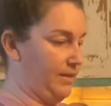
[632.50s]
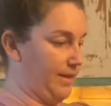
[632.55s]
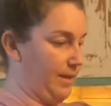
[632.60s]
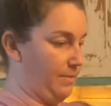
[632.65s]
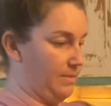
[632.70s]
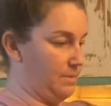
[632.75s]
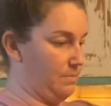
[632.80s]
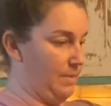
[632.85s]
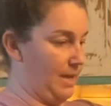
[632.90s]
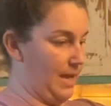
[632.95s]
that
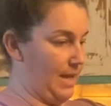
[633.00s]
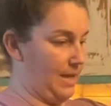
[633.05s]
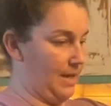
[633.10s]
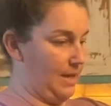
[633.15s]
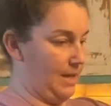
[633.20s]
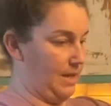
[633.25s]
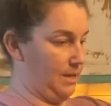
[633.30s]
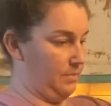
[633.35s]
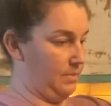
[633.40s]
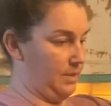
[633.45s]
was a bad
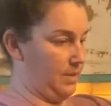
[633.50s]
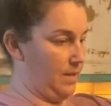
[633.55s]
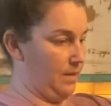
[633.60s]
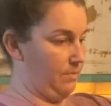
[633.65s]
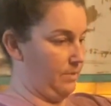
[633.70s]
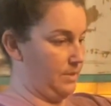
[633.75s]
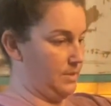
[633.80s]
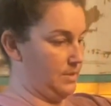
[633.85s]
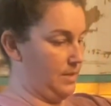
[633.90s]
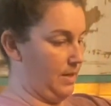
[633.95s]
egg, but that
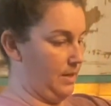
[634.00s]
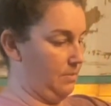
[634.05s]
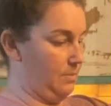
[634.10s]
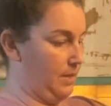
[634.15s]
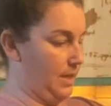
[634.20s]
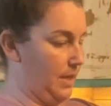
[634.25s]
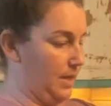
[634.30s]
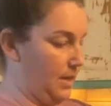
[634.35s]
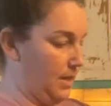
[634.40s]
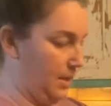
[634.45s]
was not a
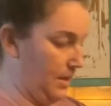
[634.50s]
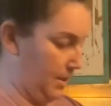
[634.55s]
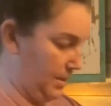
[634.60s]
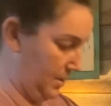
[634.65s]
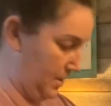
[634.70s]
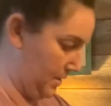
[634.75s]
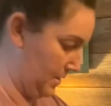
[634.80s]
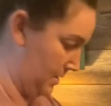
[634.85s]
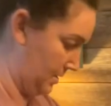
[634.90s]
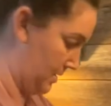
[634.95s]
bad egg.
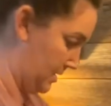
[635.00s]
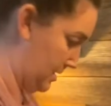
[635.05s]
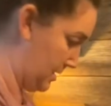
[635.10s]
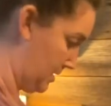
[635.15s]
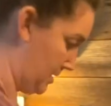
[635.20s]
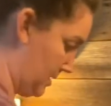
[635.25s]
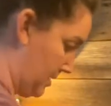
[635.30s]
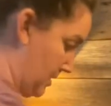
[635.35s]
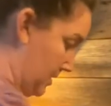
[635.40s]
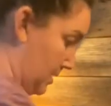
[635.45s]

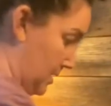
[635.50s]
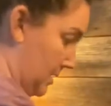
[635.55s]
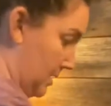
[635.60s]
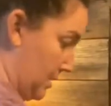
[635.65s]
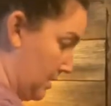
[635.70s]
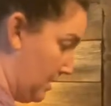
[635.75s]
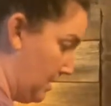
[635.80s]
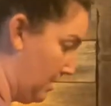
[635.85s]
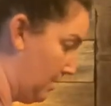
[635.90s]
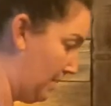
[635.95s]

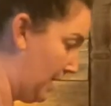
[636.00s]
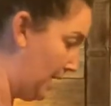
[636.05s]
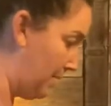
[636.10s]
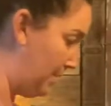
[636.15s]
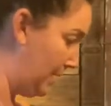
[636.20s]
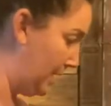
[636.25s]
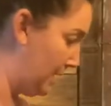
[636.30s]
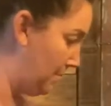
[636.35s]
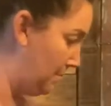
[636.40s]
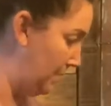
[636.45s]
I about
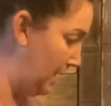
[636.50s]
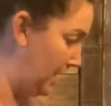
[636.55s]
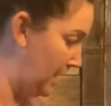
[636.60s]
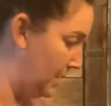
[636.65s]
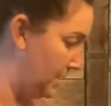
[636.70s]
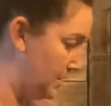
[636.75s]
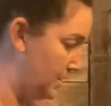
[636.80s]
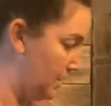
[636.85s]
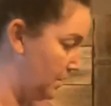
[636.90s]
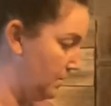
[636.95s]
made a
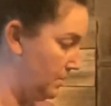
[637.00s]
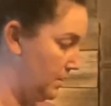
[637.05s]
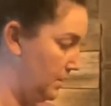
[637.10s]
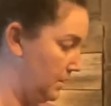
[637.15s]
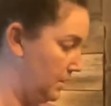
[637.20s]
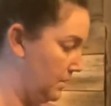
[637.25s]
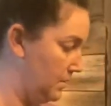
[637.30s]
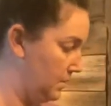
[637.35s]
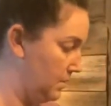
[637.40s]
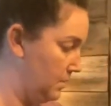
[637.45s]
mess though,
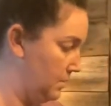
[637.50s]
didn't I?